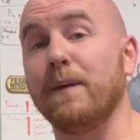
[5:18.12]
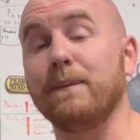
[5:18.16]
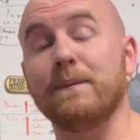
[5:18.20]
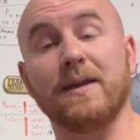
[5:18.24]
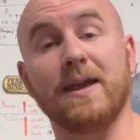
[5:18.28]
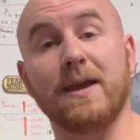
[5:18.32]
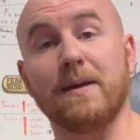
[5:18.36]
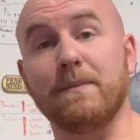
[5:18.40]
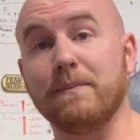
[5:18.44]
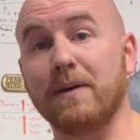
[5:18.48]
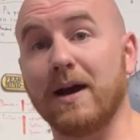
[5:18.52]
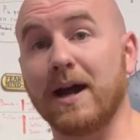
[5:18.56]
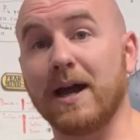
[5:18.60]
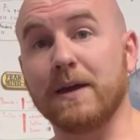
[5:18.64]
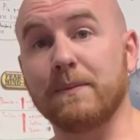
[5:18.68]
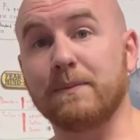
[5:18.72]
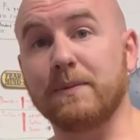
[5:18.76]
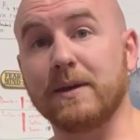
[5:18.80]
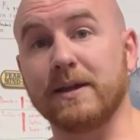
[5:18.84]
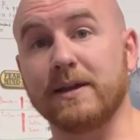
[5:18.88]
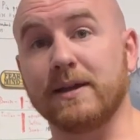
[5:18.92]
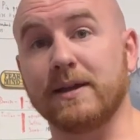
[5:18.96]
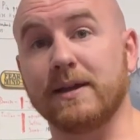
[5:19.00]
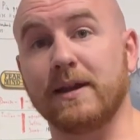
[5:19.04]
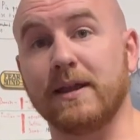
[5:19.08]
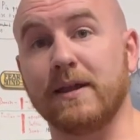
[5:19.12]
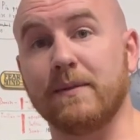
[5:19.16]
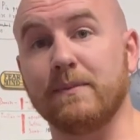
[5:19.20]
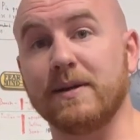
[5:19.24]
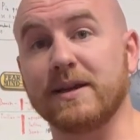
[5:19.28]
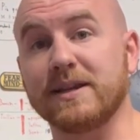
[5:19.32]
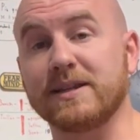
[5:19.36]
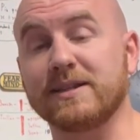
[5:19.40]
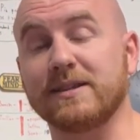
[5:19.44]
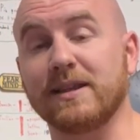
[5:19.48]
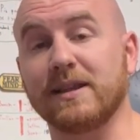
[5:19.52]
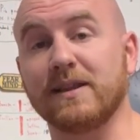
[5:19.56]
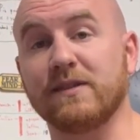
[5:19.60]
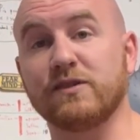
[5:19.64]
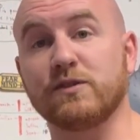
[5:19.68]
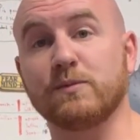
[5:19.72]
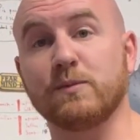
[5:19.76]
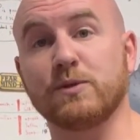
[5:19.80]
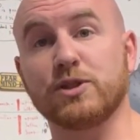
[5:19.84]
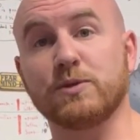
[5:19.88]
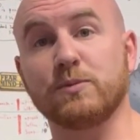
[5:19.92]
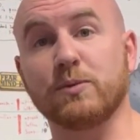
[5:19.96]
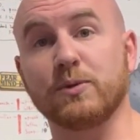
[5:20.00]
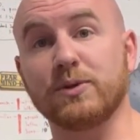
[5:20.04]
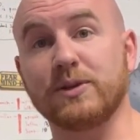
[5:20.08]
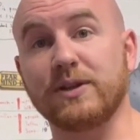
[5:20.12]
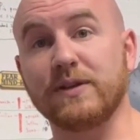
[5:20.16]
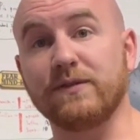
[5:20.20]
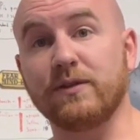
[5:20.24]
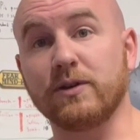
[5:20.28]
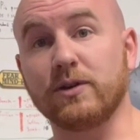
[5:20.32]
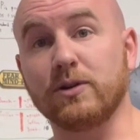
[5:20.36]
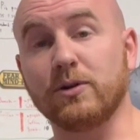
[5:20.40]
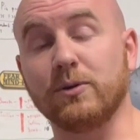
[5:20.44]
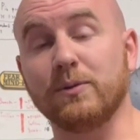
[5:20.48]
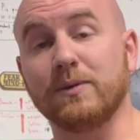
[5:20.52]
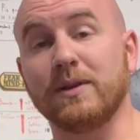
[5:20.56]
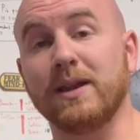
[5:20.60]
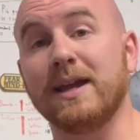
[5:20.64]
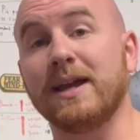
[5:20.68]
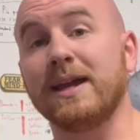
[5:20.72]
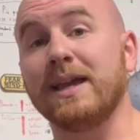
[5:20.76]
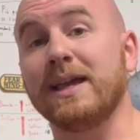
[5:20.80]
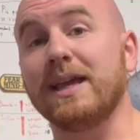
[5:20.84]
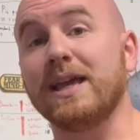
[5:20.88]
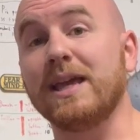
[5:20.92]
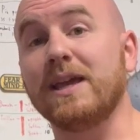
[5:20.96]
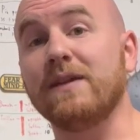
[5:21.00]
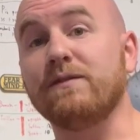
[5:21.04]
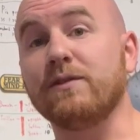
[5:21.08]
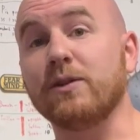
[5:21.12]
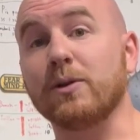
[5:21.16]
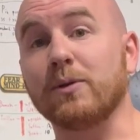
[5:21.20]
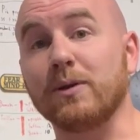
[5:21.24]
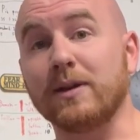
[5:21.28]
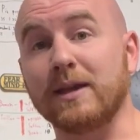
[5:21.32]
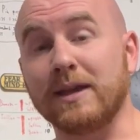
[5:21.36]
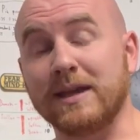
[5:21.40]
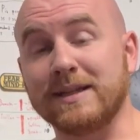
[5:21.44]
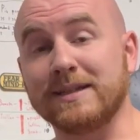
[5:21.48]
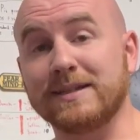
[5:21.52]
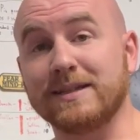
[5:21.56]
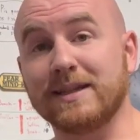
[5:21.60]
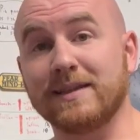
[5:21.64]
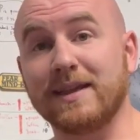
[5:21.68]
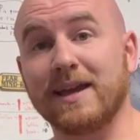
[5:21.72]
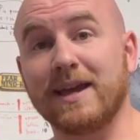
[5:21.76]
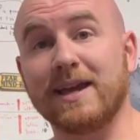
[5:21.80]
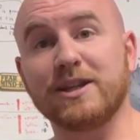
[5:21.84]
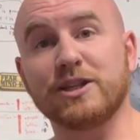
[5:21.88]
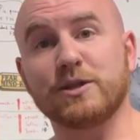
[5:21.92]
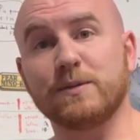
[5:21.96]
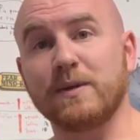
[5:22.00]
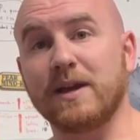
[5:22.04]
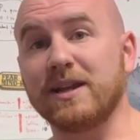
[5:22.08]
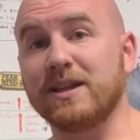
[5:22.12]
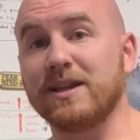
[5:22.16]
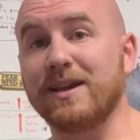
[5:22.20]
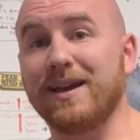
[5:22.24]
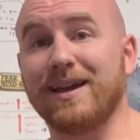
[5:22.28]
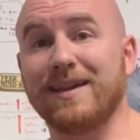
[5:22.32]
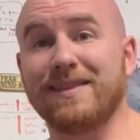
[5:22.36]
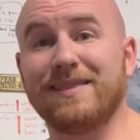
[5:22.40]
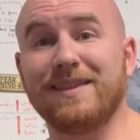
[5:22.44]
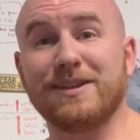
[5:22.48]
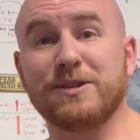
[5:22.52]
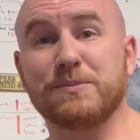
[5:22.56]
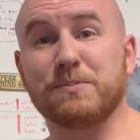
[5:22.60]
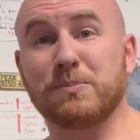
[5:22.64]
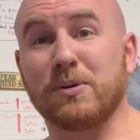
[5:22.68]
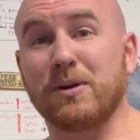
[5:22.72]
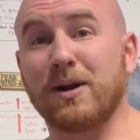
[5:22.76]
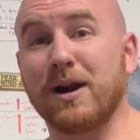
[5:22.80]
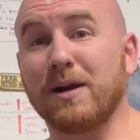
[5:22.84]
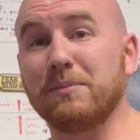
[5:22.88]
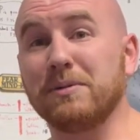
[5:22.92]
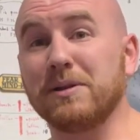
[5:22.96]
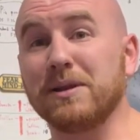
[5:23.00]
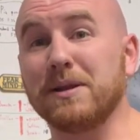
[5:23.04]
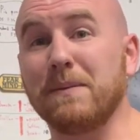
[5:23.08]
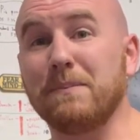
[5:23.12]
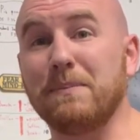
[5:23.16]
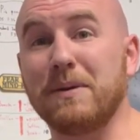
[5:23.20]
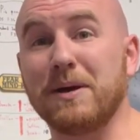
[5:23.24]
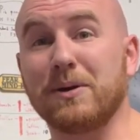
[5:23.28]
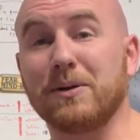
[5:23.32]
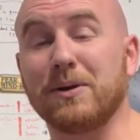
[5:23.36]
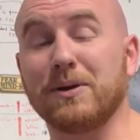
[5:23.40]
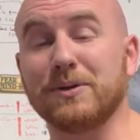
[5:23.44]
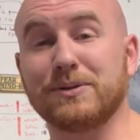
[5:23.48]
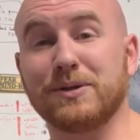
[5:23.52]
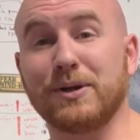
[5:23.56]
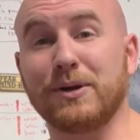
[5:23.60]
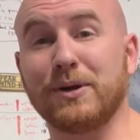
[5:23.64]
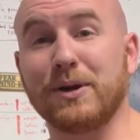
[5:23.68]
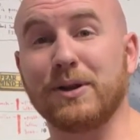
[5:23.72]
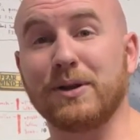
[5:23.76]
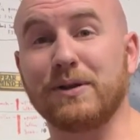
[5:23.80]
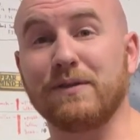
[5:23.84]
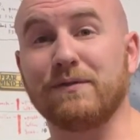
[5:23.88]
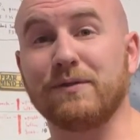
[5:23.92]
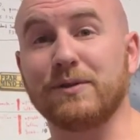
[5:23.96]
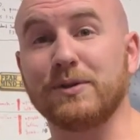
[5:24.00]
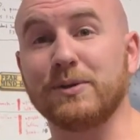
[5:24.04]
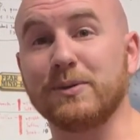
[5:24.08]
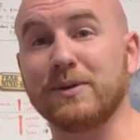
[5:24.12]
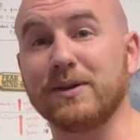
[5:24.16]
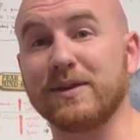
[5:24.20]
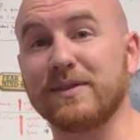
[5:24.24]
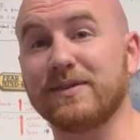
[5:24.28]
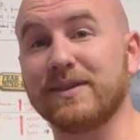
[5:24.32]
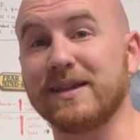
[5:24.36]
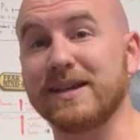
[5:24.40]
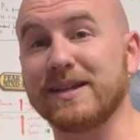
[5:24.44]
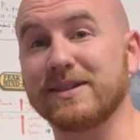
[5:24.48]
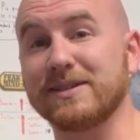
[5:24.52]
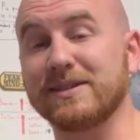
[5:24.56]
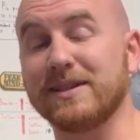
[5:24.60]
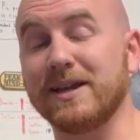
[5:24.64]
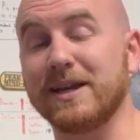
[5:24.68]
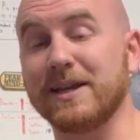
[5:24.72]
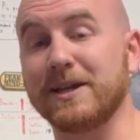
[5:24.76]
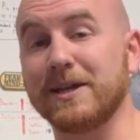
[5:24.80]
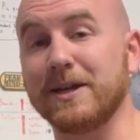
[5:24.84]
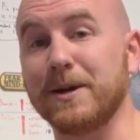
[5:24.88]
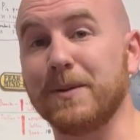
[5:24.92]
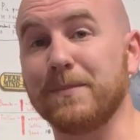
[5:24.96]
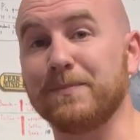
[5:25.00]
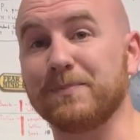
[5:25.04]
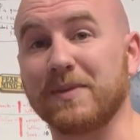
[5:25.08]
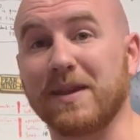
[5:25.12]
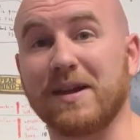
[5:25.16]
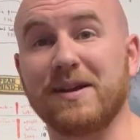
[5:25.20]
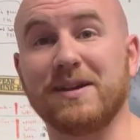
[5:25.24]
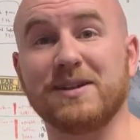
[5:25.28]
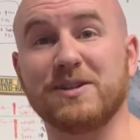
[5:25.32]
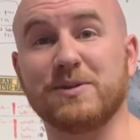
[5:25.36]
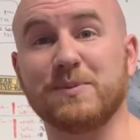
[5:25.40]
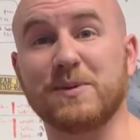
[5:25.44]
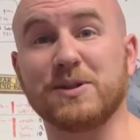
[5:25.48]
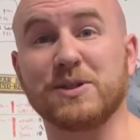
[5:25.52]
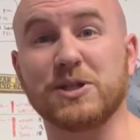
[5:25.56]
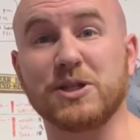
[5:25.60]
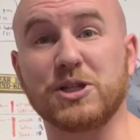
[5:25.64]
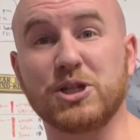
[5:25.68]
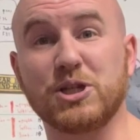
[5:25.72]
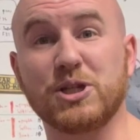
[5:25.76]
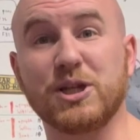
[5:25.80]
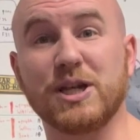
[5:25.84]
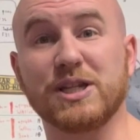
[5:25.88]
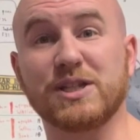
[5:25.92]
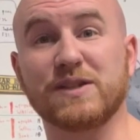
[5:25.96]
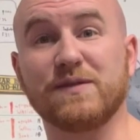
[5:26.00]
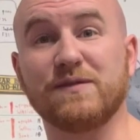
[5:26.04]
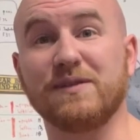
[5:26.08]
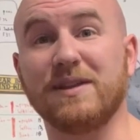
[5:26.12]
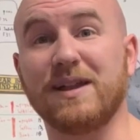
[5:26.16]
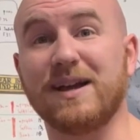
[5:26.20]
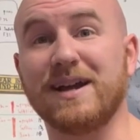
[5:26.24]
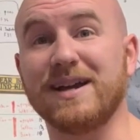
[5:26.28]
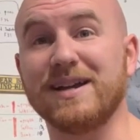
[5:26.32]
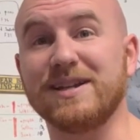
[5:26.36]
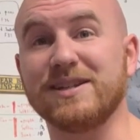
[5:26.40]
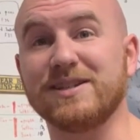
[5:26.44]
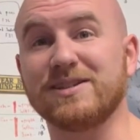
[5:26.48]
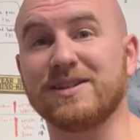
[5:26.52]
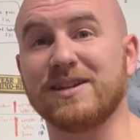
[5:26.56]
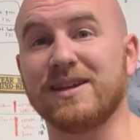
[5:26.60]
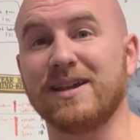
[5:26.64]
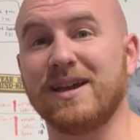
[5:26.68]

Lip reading: In my opinion, it makes the lifts much more difficult if you're into that. And I think it's probably a better alternative for doing things like, especially chest flies,